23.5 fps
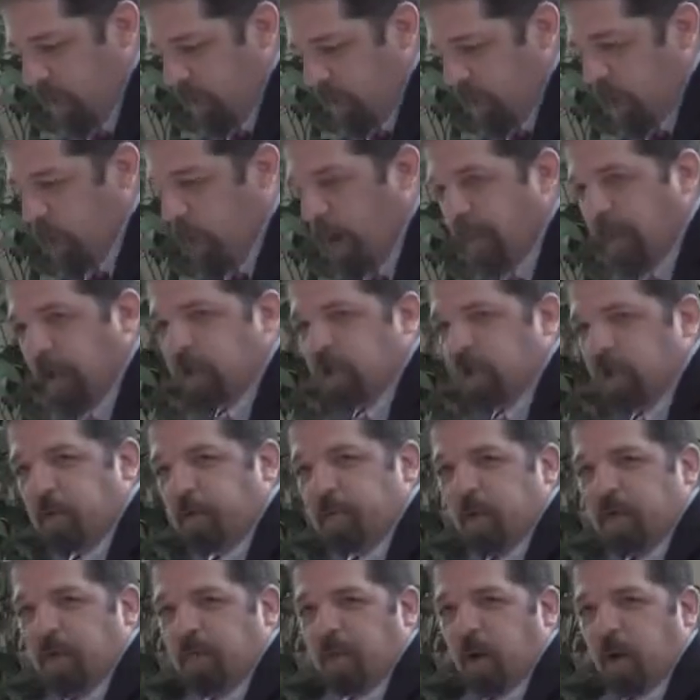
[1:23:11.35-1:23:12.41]
The one that should
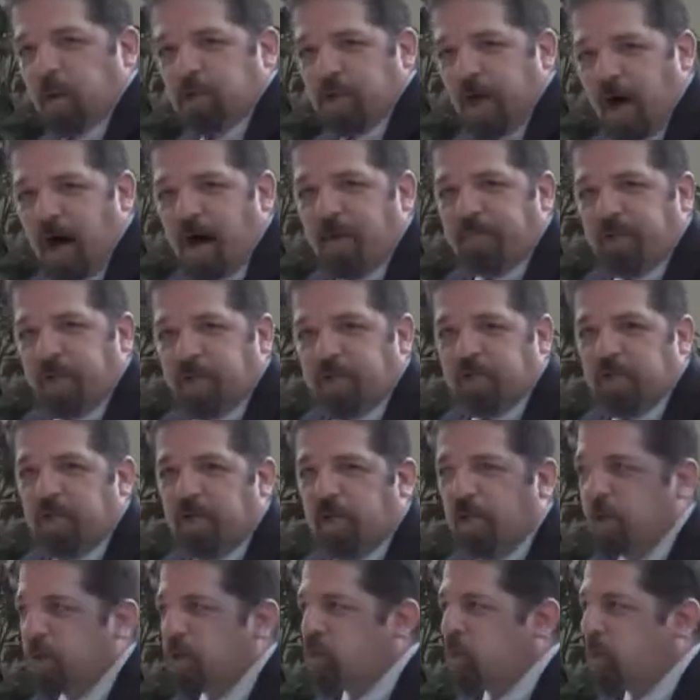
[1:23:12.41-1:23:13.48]
be the most obvious to
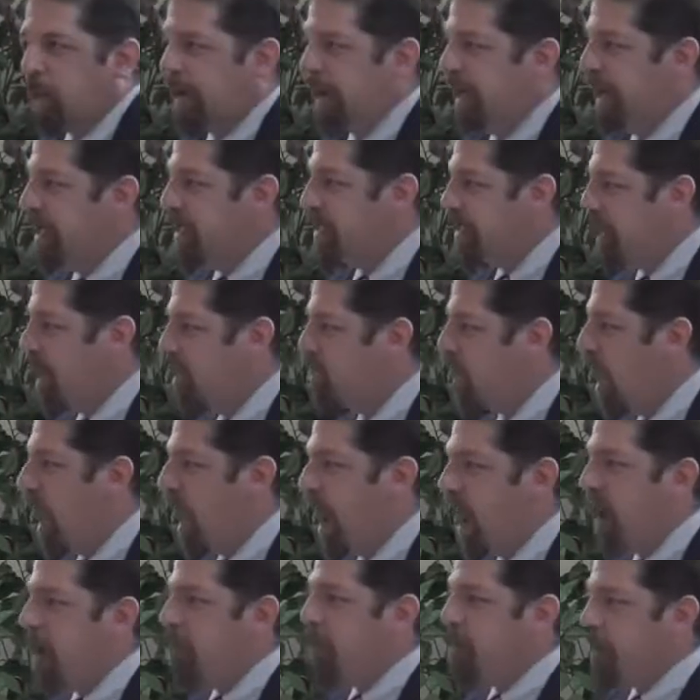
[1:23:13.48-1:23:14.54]
you is when he says,
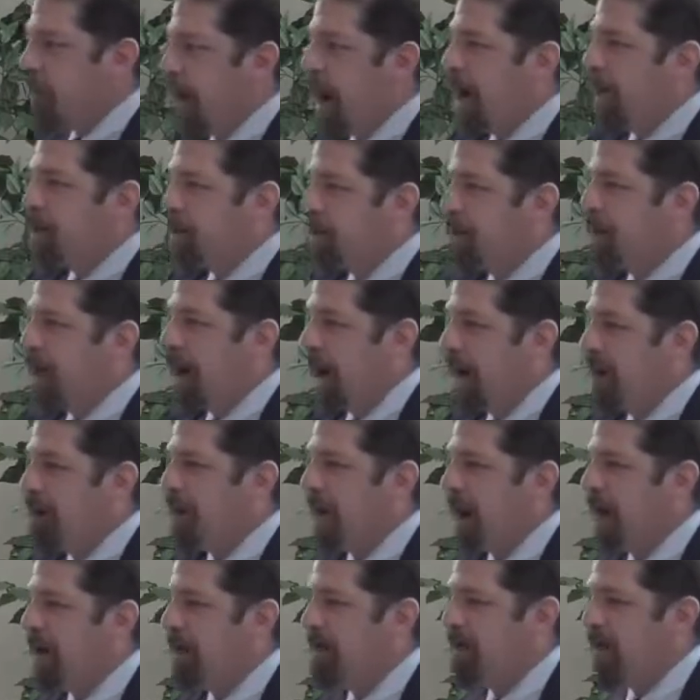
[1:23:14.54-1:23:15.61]
"I brought you up
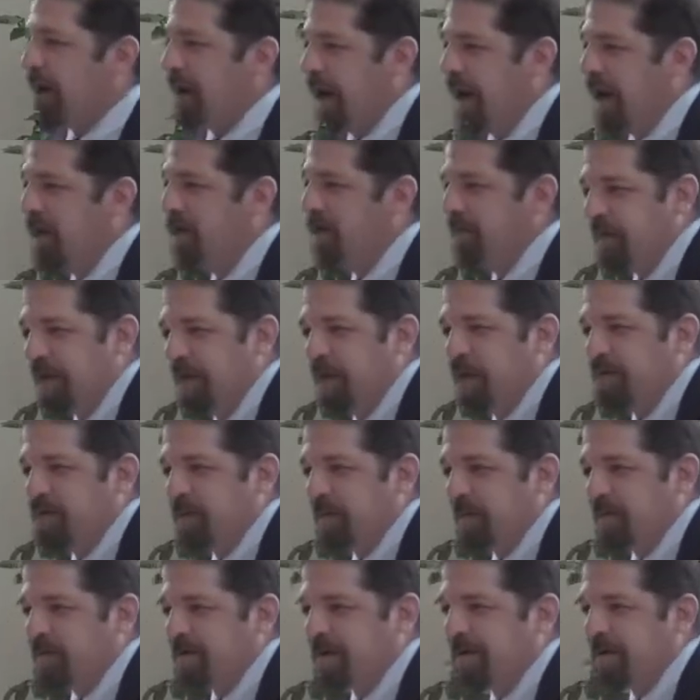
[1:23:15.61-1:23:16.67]
out of the land of
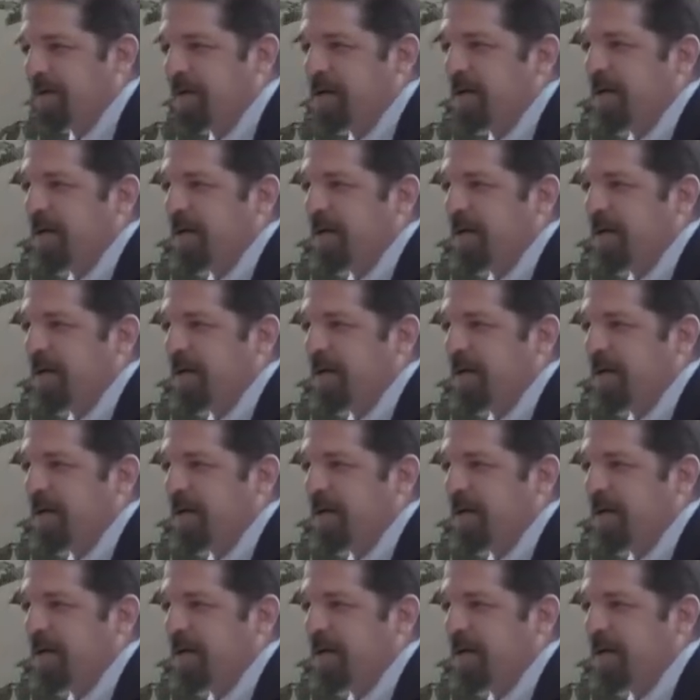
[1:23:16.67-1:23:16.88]
Egypt."